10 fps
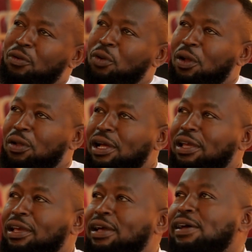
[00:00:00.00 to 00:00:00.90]
Well,
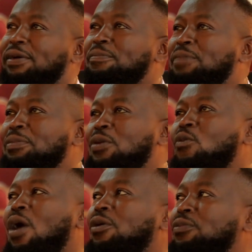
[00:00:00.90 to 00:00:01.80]
maybe
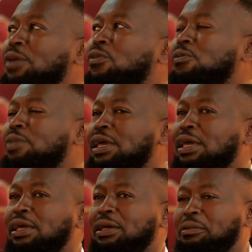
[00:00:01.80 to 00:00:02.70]
one of them would
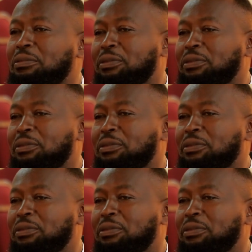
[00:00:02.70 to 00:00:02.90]
be,